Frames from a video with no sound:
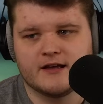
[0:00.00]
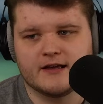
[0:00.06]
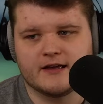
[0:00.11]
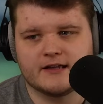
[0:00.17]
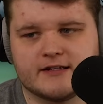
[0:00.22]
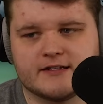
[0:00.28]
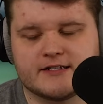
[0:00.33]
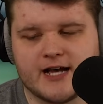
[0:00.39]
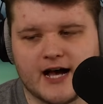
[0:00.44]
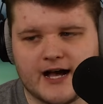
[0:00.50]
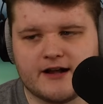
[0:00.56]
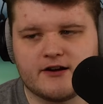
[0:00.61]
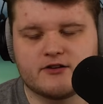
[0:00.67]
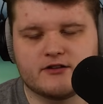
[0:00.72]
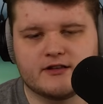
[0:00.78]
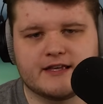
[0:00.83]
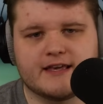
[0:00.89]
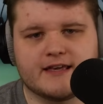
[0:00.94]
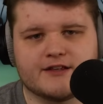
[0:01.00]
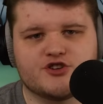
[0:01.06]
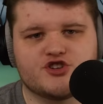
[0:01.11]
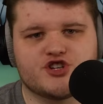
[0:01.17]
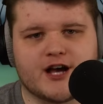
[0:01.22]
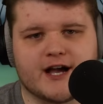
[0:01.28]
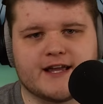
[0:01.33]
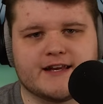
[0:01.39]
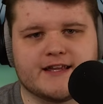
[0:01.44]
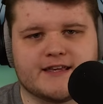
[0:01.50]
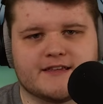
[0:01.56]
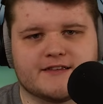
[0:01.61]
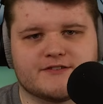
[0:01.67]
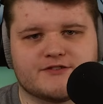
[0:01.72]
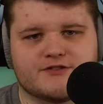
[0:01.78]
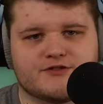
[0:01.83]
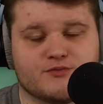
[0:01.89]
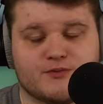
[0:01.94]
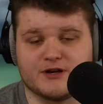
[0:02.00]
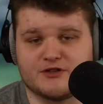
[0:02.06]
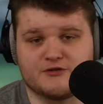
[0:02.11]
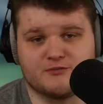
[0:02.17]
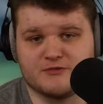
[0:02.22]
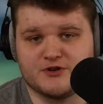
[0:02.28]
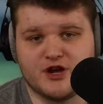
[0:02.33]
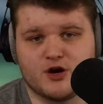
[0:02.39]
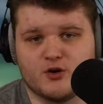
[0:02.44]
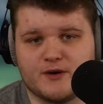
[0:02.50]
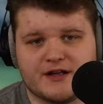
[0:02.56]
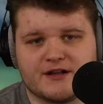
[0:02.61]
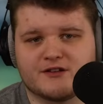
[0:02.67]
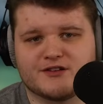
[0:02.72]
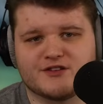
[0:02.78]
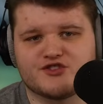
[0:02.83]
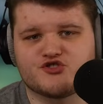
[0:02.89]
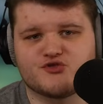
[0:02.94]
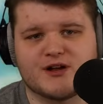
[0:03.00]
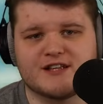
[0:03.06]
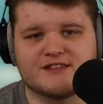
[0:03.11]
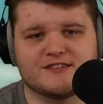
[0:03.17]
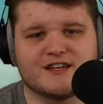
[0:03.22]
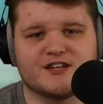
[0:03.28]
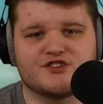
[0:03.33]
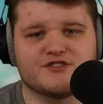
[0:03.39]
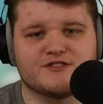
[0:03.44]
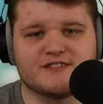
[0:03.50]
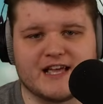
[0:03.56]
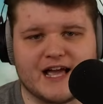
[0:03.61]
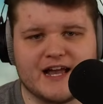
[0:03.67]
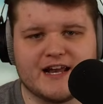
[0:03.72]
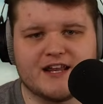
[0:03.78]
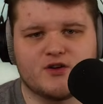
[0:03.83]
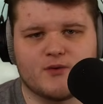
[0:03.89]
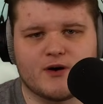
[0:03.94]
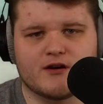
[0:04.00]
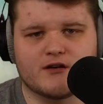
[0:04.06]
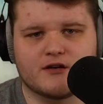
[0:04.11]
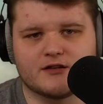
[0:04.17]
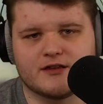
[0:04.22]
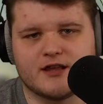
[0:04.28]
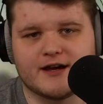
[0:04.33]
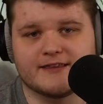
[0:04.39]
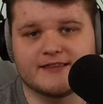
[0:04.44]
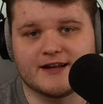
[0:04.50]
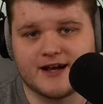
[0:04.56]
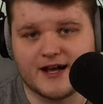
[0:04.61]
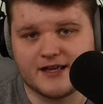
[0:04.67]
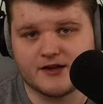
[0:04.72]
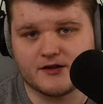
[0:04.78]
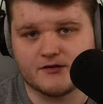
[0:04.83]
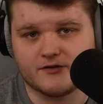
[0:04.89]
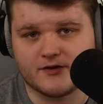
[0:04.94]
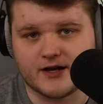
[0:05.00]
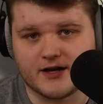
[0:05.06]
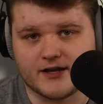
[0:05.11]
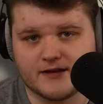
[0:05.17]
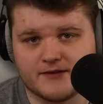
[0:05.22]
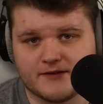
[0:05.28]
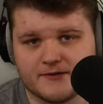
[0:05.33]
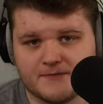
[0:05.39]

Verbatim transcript: entirely in Chinese, with no English translations anywhere online that I could find.